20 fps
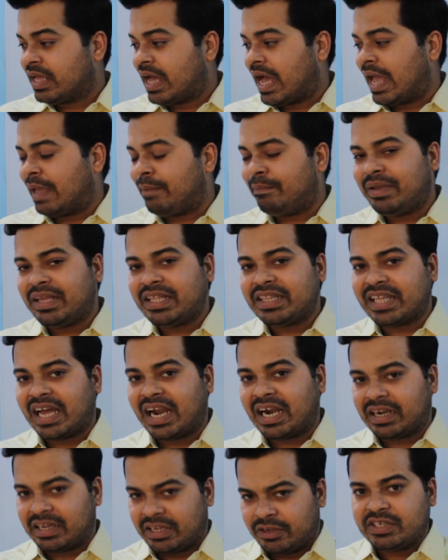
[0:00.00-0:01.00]
I mean
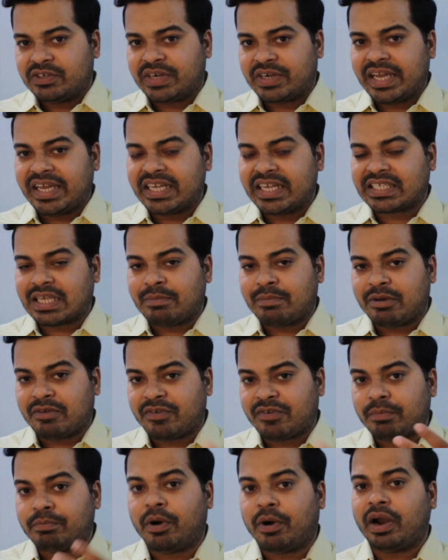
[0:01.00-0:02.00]
that you take an example
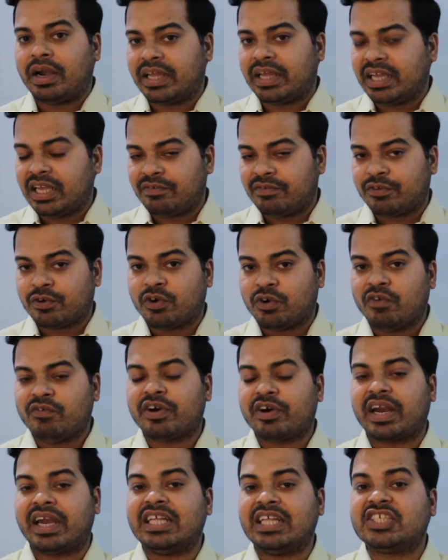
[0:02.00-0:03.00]
of your body. If you go
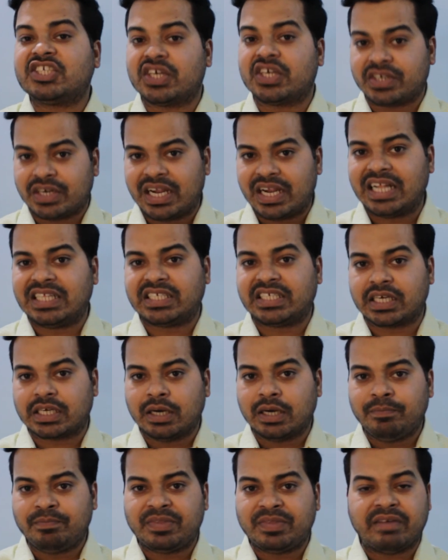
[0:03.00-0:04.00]
for any general health
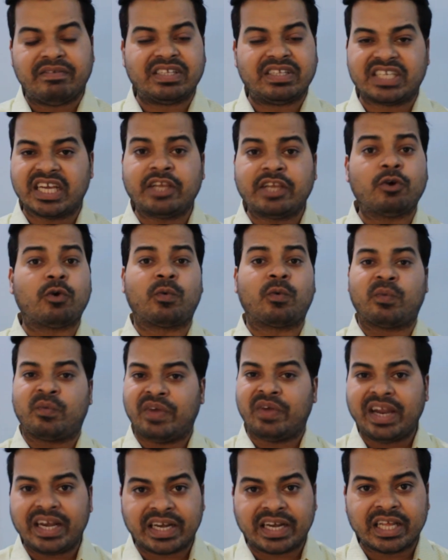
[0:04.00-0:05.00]
checkup, they will check your
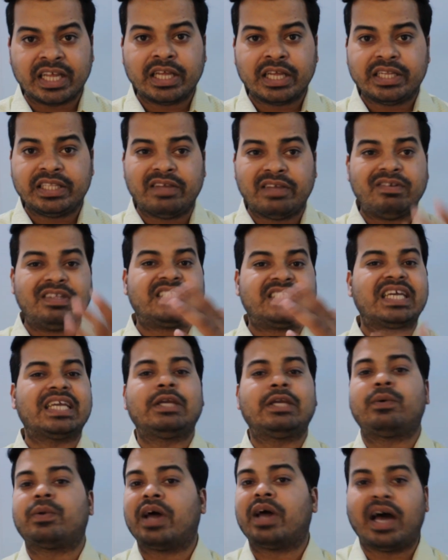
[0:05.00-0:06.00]
weight, they will
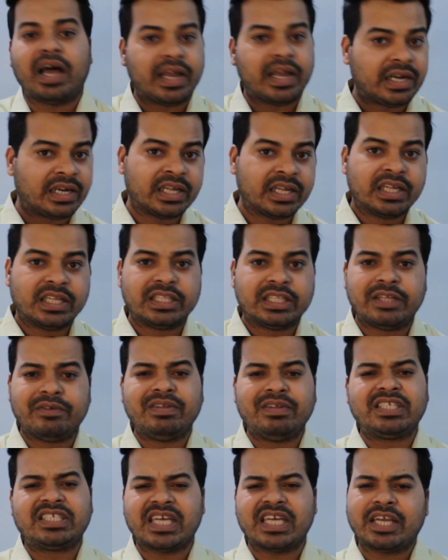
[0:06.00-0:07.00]
check your height, they
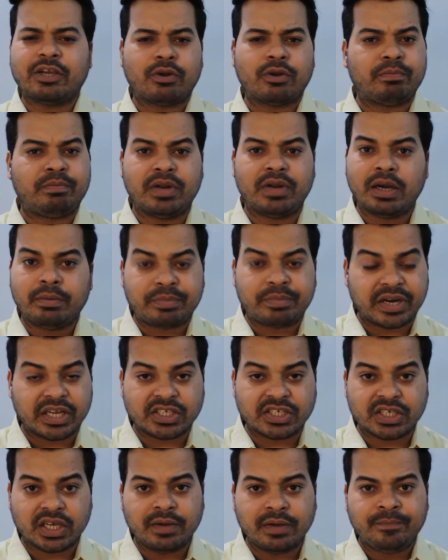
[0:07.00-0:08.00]
will check your blood
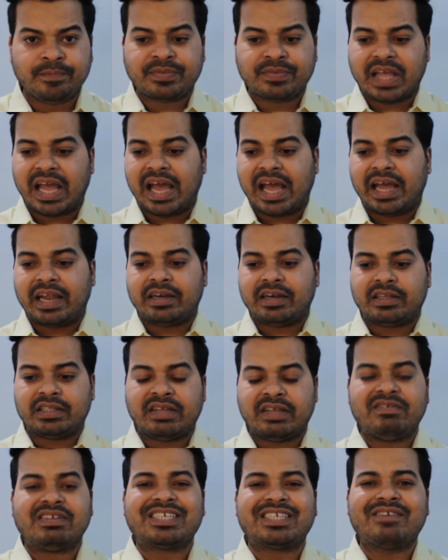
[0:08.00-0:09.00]
pressure, and
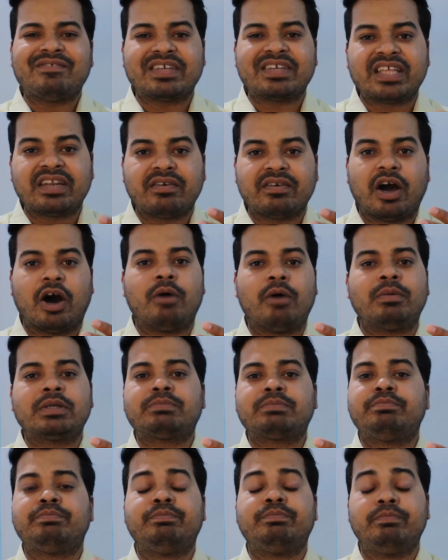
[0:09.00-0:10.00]
they will check whether how
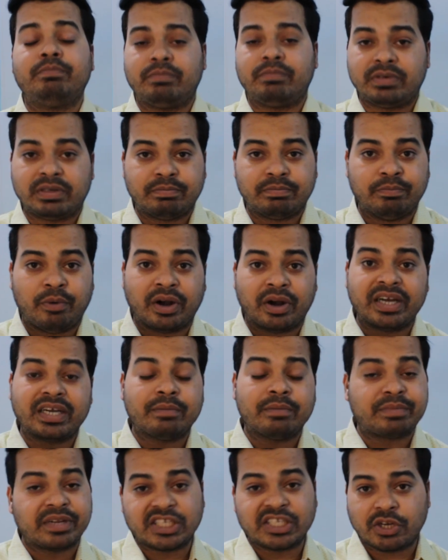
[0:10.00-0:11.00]
much body
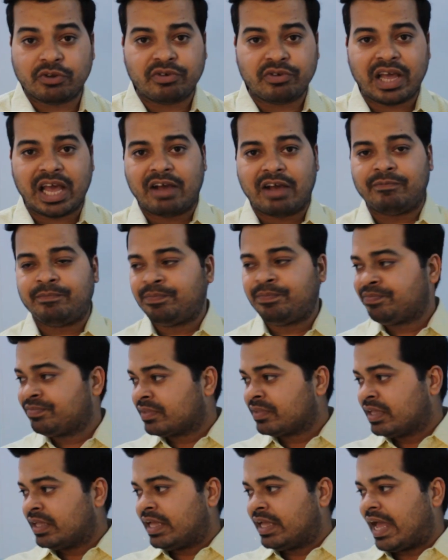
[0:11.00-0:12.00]
temperature you have.
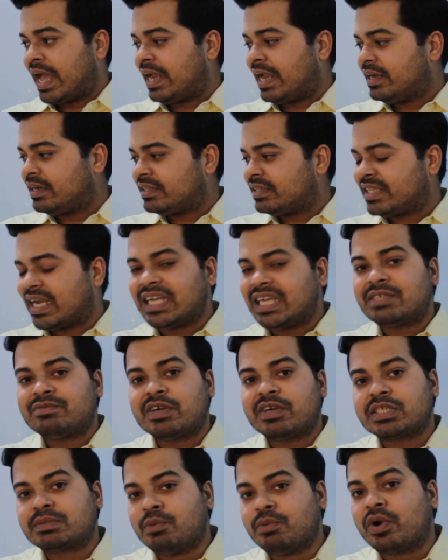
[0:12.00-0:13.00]
And that is
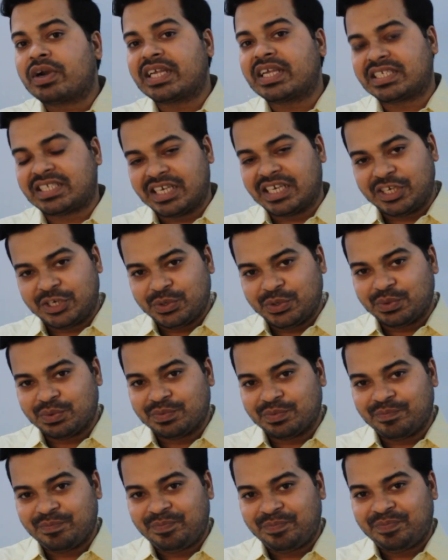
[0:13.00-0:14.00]
what smoke testing do.